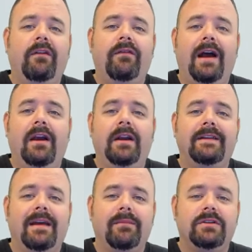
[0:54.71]
firing
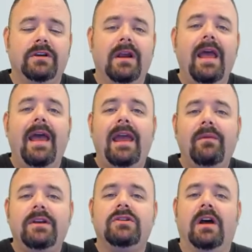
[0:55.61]
temperature and
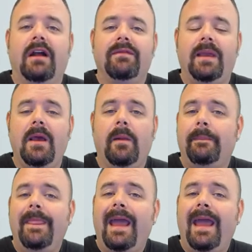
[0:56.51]
we shut off the kiln.